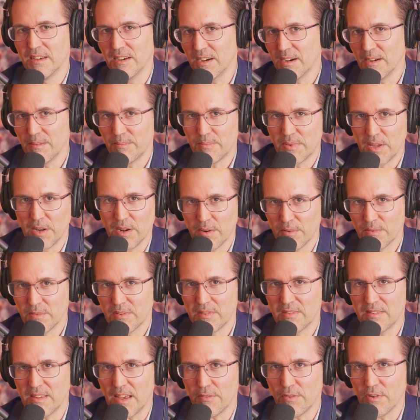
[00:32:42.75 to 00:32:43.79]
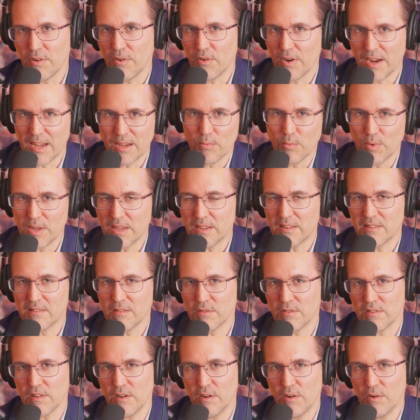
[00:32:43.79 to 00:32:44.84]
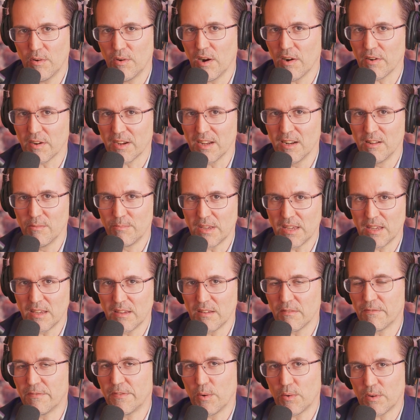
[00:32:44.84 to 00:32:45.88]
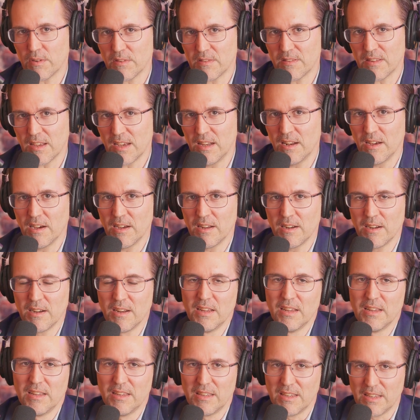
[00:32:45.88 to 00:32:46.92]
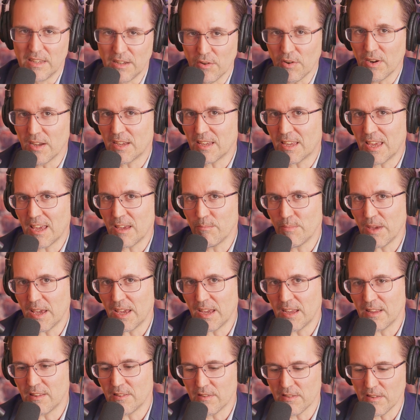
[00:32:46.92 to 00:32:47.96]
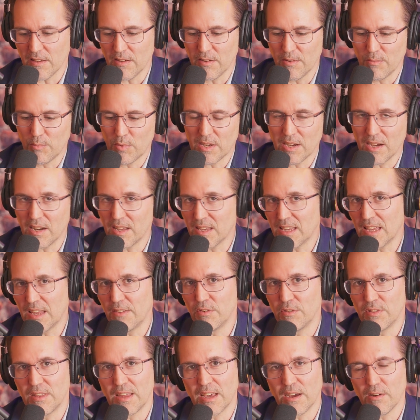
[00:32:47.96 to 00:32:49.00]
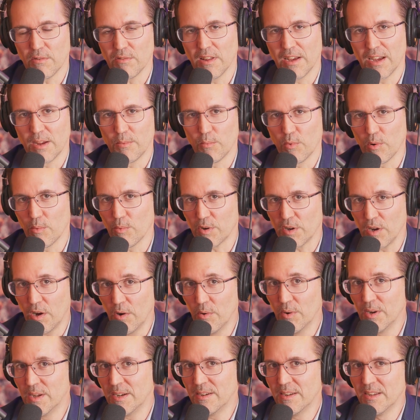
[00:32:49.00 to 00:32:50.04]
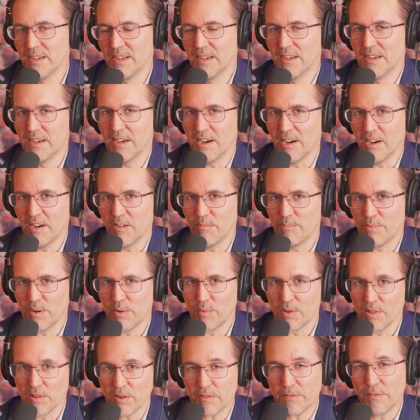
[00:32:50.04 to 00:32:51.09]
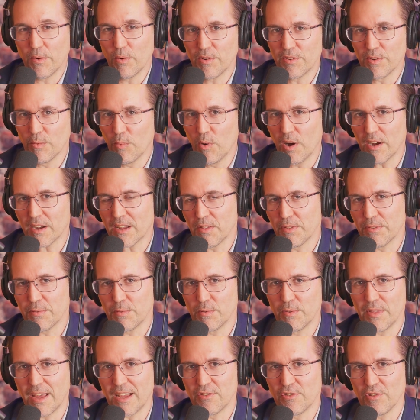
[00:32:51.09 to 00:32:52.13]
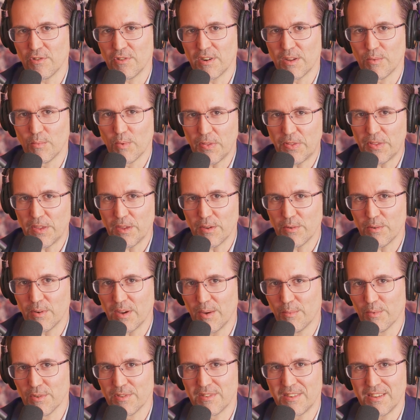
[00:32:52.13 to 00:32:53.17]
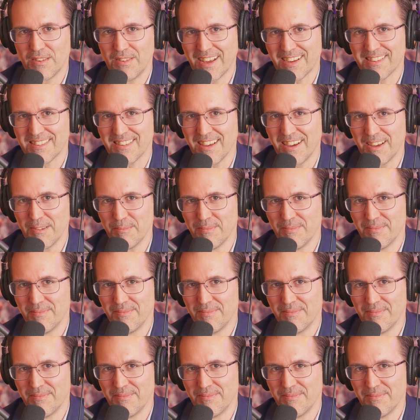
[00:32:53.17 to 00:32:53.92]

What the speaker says: 7 or 8 weeks or so are going to be focused in on year-end campaigns. We kind of gave you the outline where we're going, but we look forward to walking through that journey with you, and we'll see you next time.